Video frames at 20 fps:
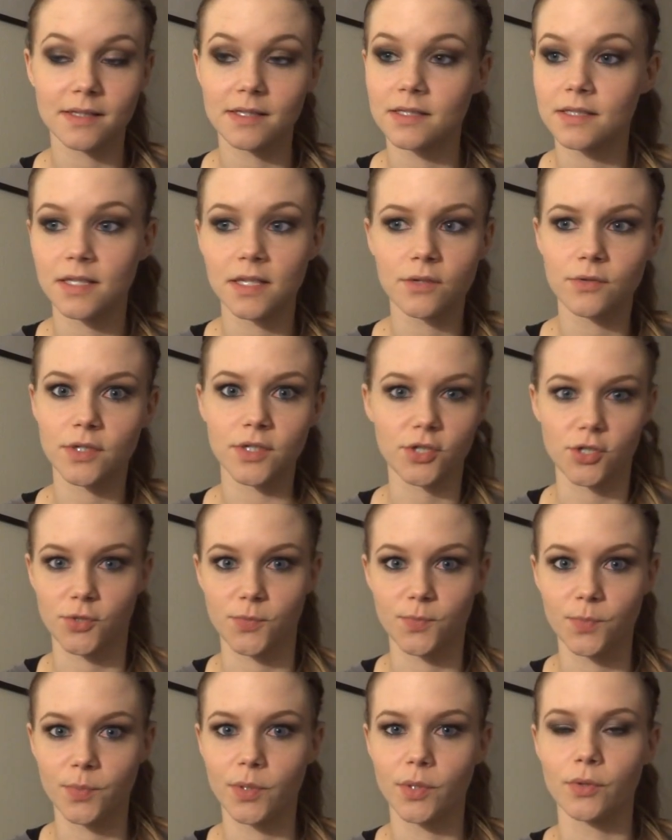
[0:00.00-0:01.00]
The scenery is
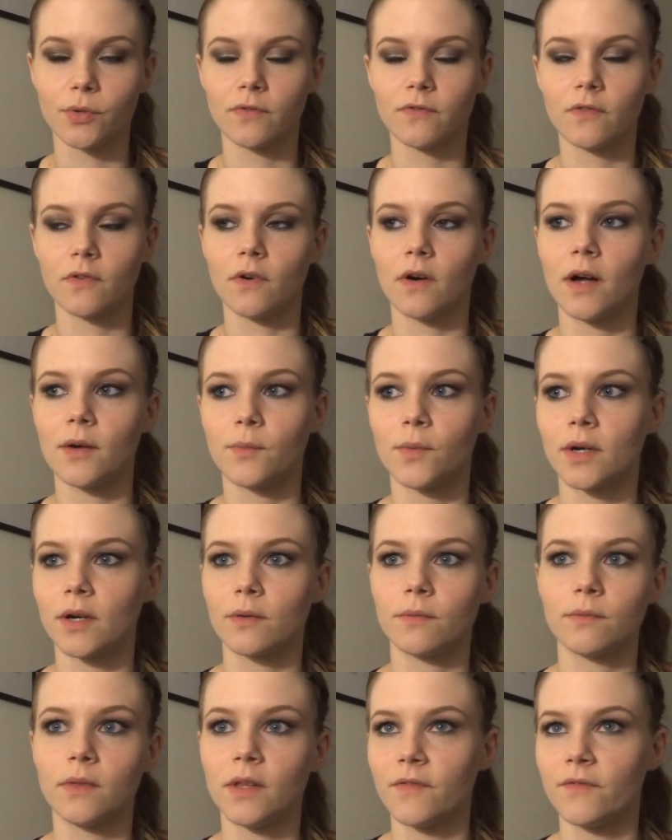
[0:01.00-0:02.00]
just beautiful. I
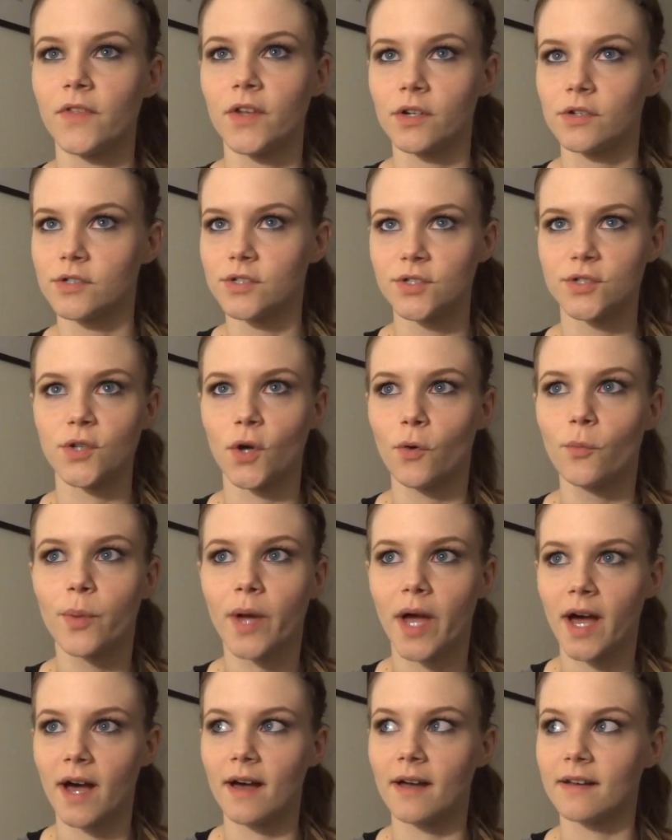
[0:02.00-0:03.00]
want to live there so
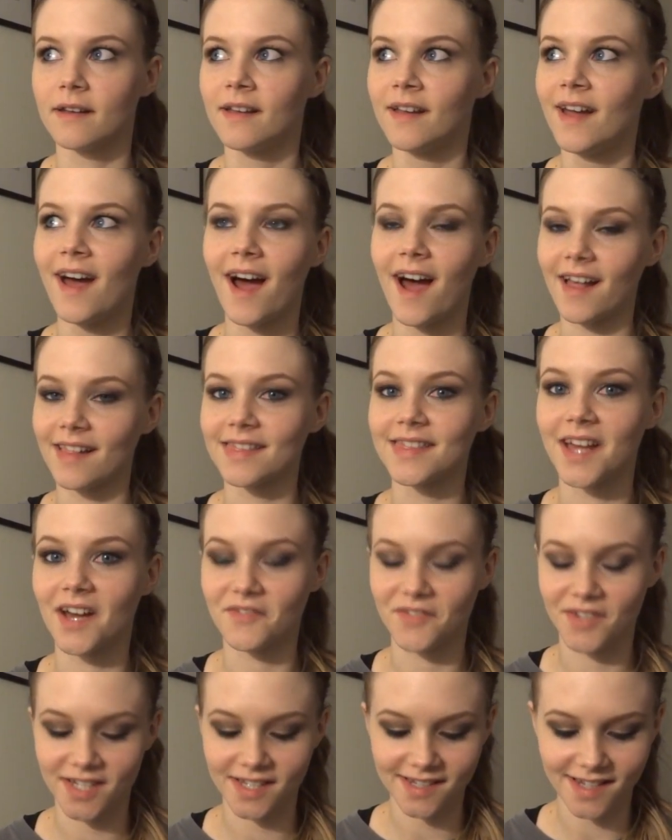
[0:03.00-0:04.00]
bad. I
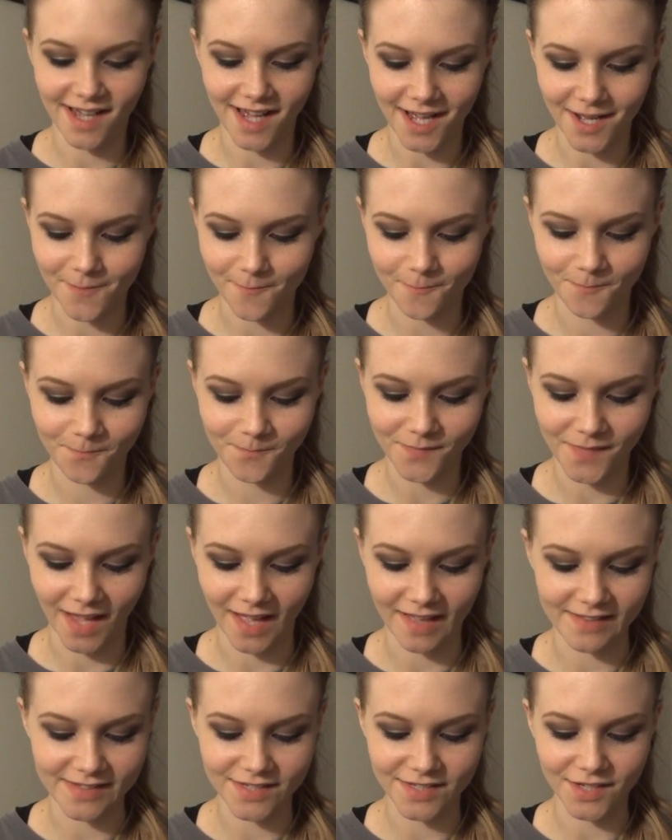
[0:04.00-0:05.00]
love it. Um,
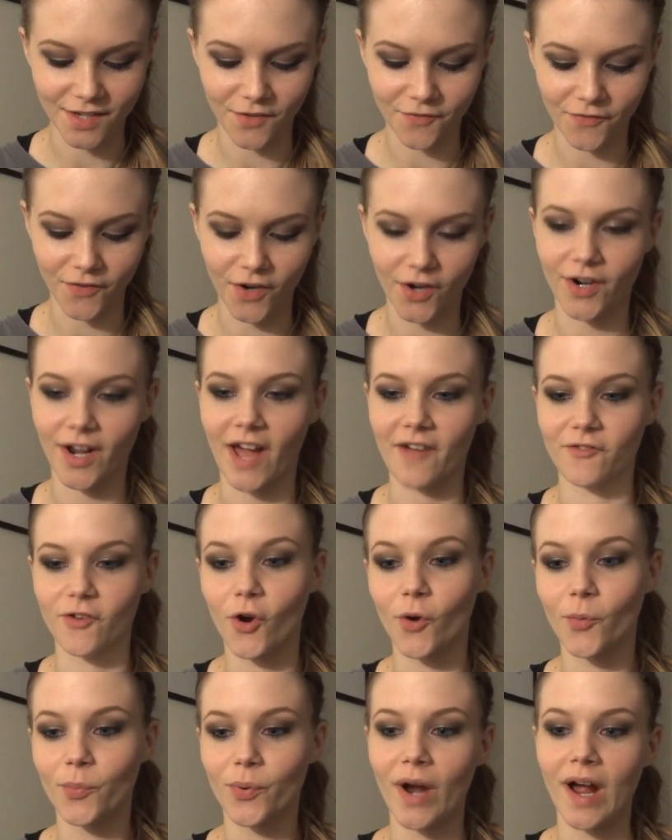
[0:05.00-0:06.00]
and so for her to have
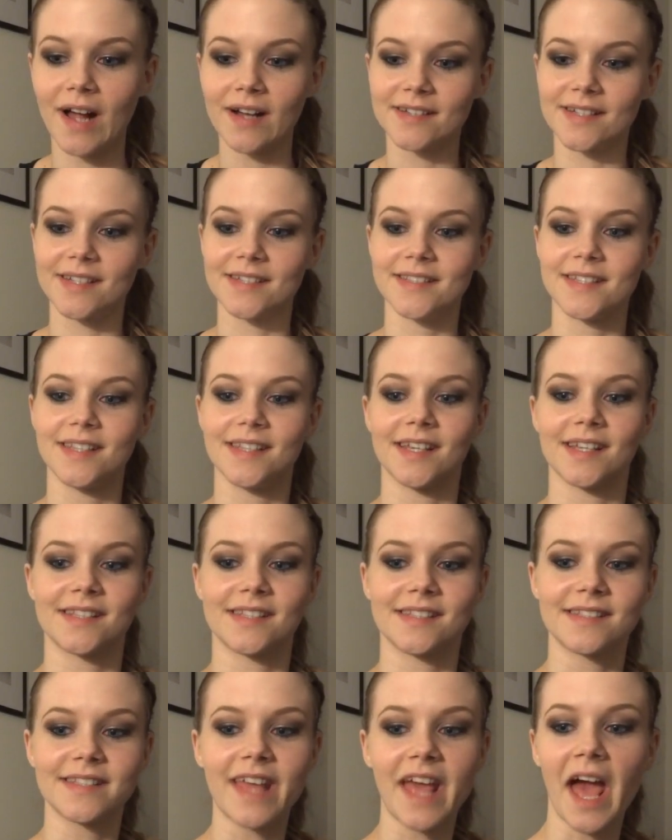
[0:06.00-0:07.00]
her own practice in like
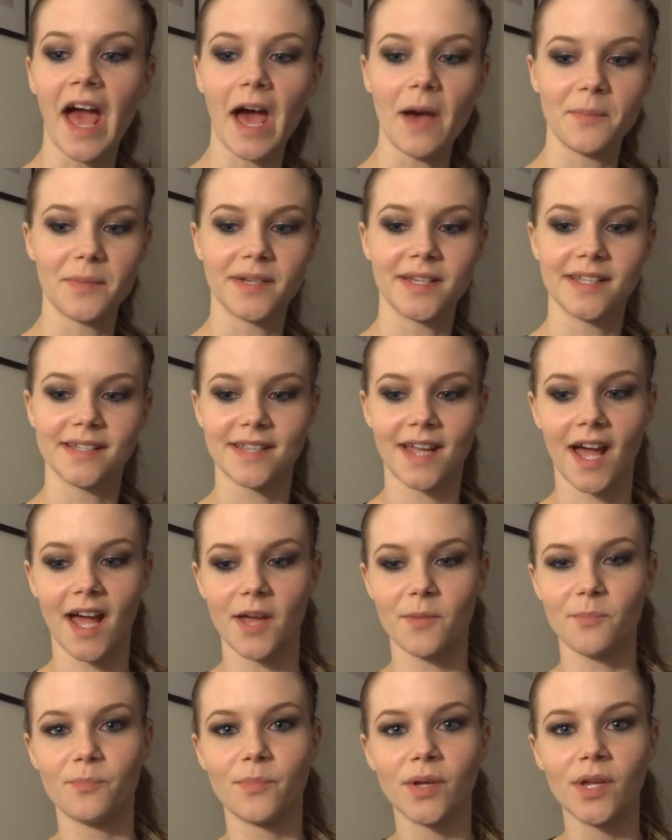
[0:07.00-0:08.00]
this cabin-y
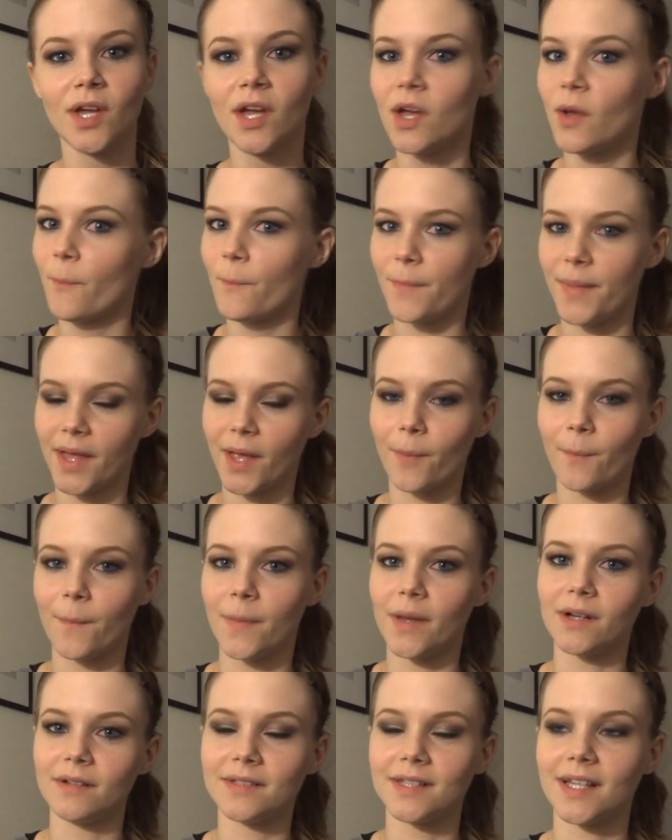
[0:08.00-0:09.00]
type big
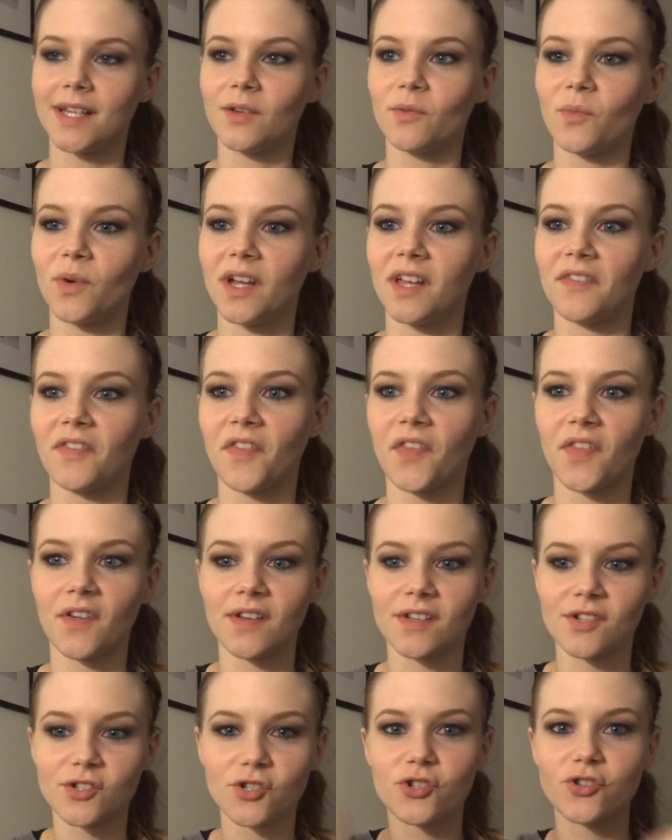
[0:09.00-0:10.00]
building with
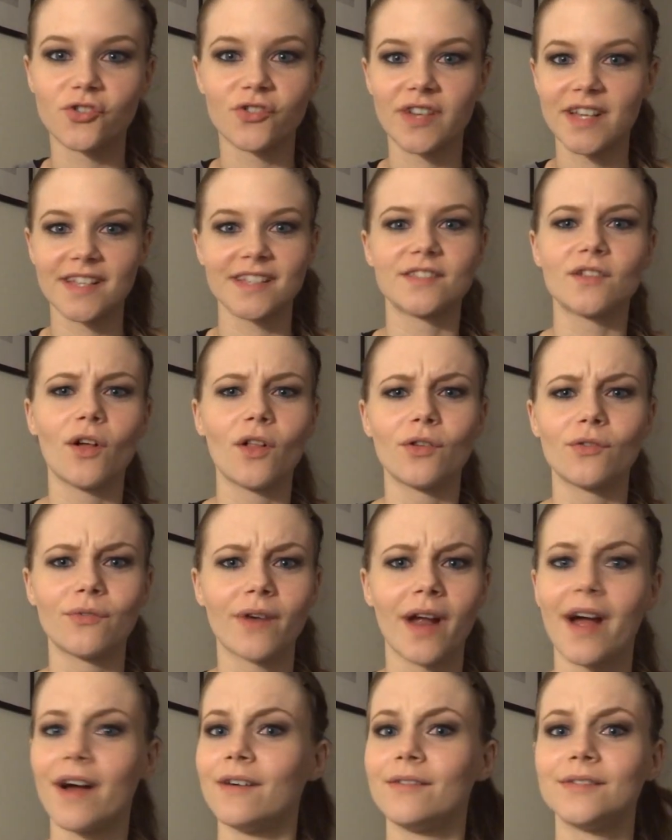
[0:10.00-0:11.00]
trees all
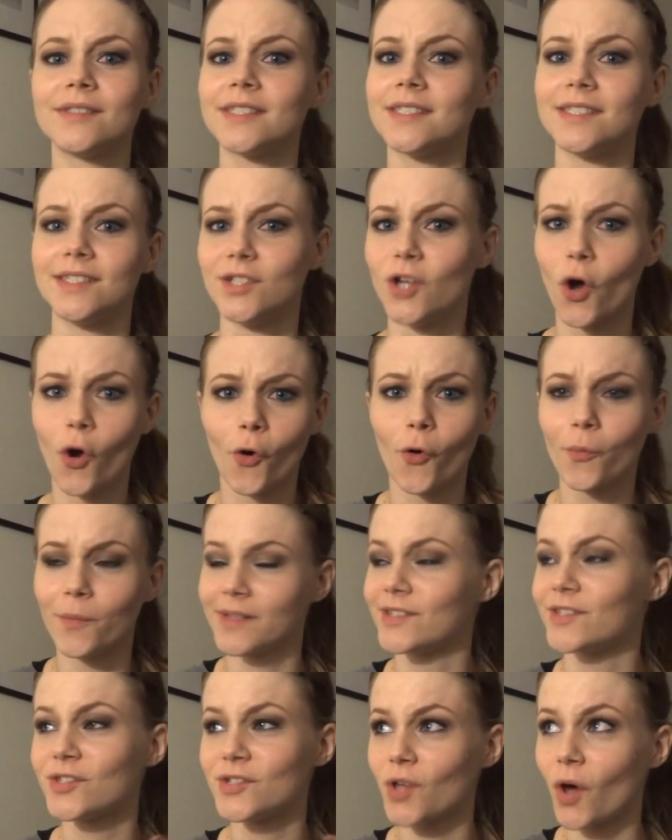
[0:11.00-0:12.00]
around and Nome,
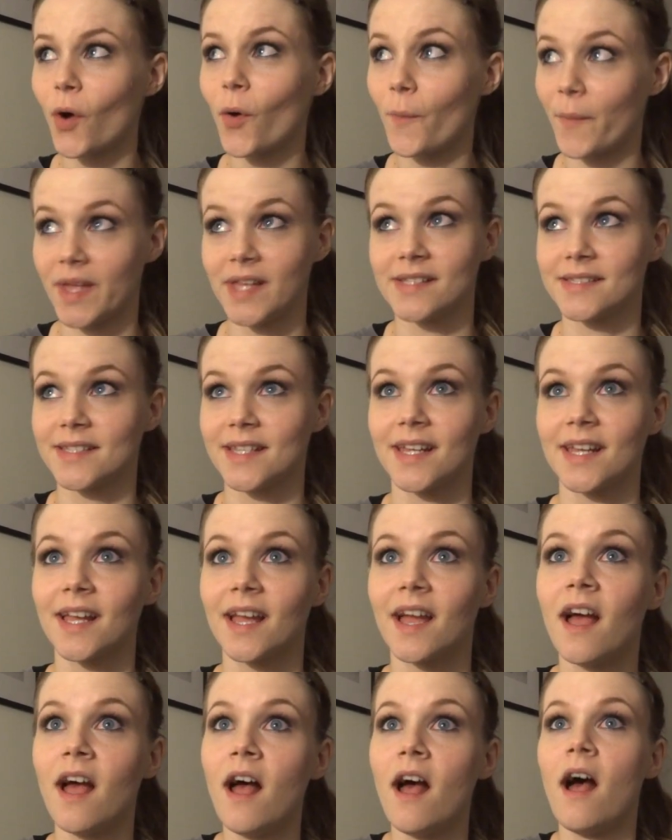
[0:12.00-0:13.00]
it's so
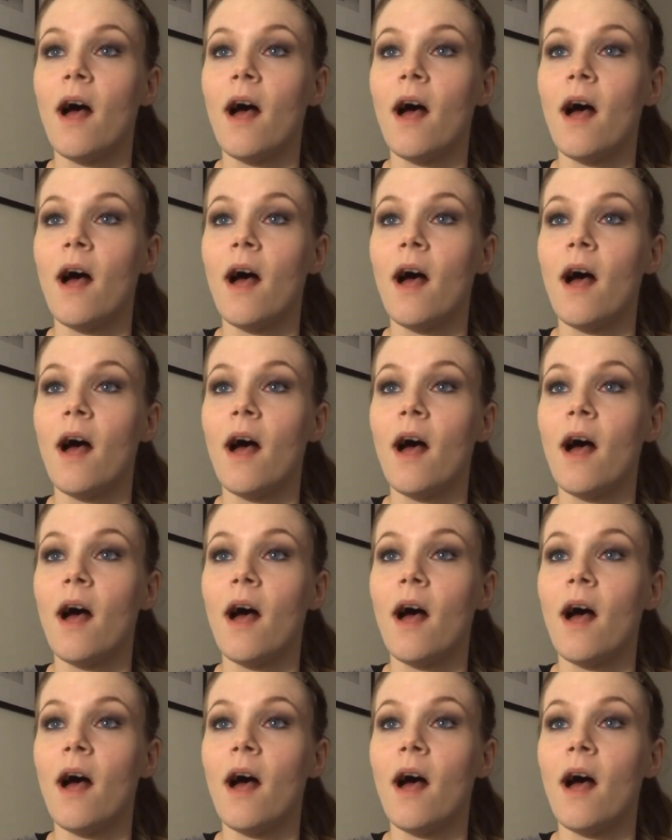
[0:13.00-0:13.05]
amazing.